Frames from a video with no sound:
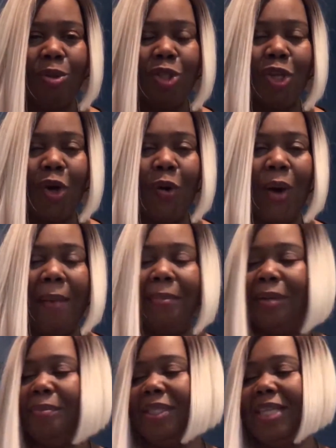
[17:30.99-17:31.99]
So I'm
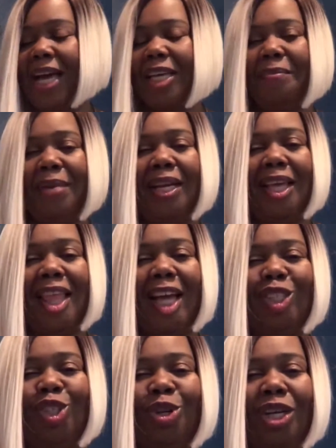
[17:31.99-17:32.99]
going to be documenting
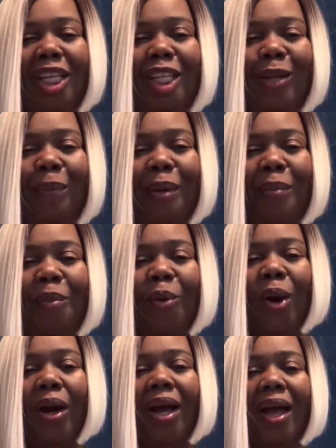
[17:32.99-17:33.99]
that journey a little bit
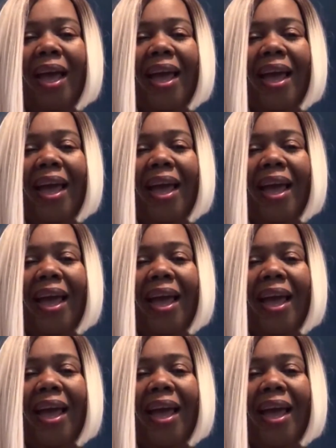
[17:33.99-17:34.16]
more.